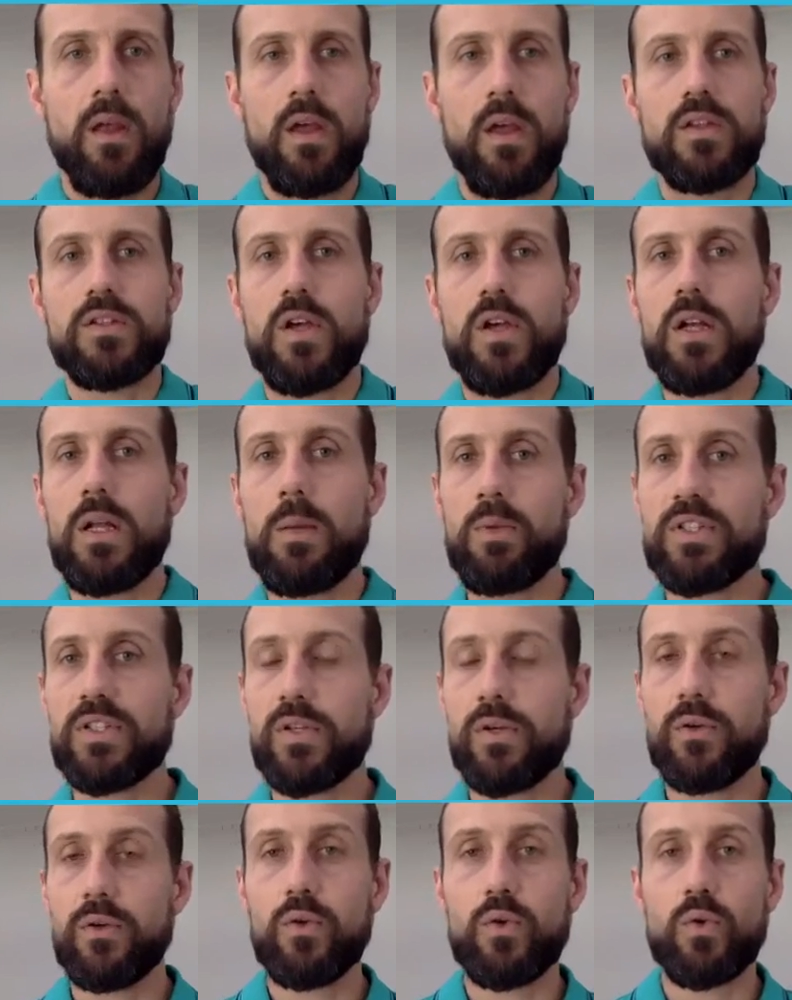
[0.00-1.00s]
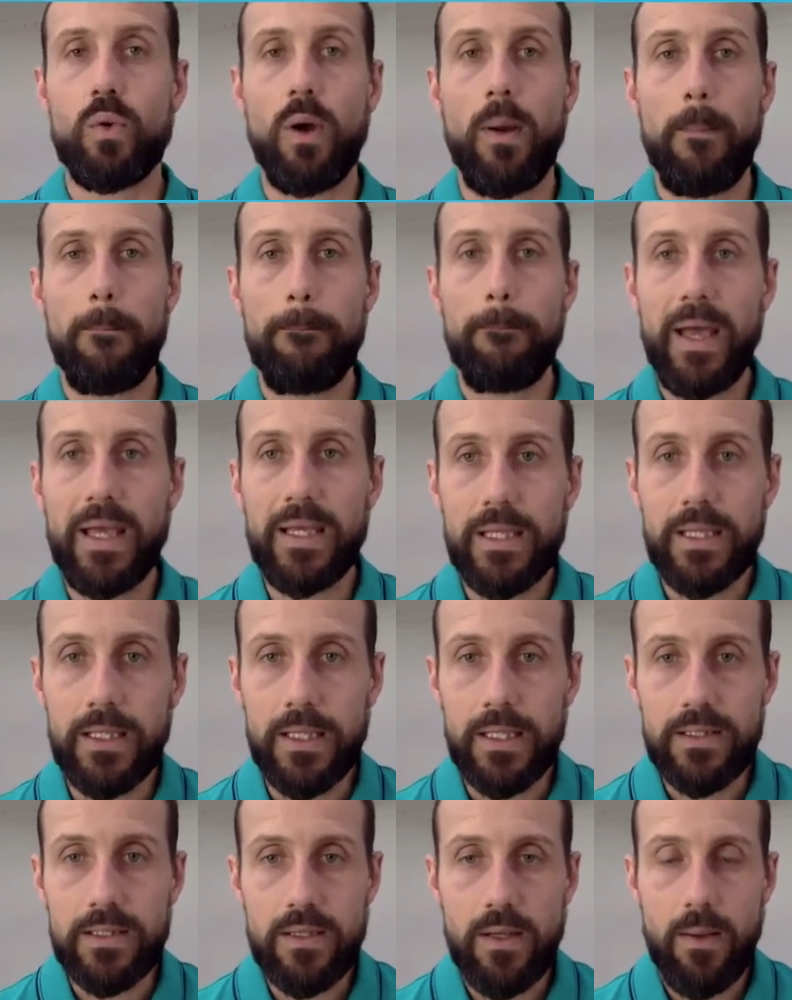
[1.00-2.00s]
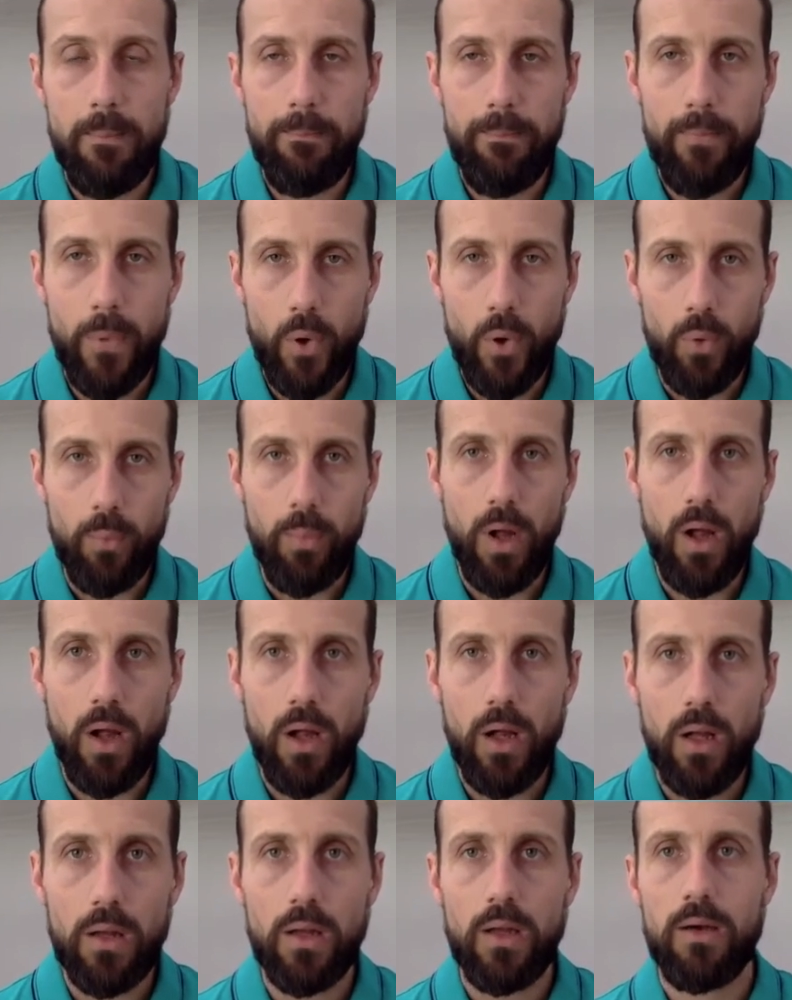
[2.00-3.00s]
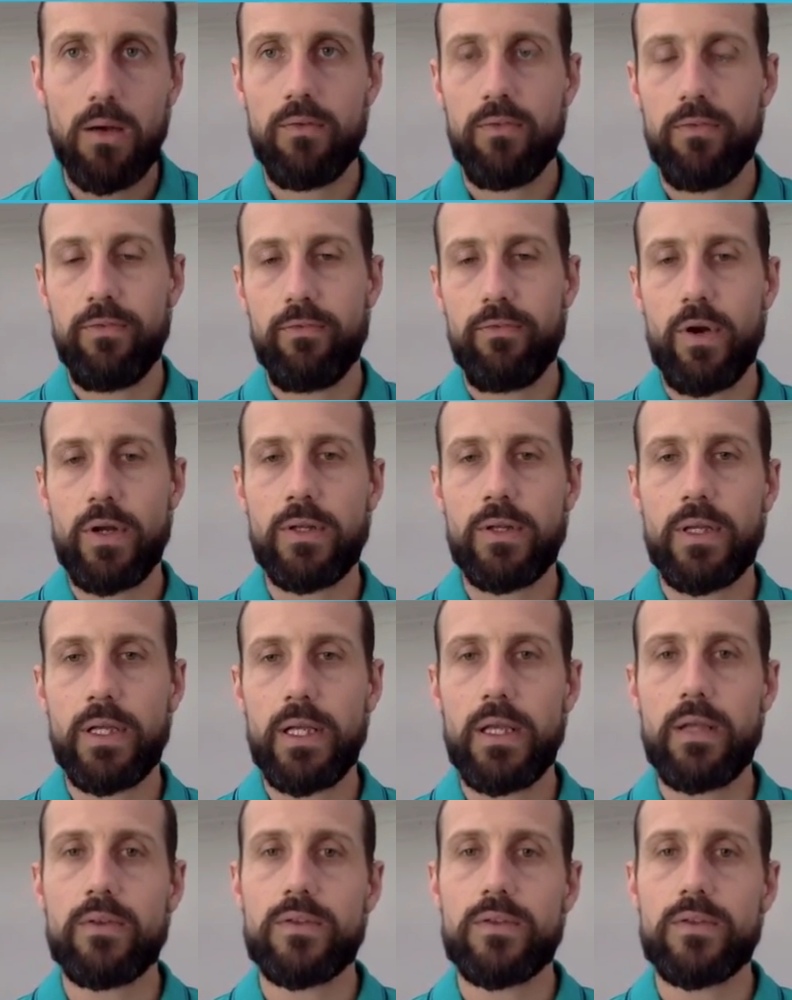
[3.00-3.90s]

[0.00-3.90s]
So number 2, making it mobile friendly.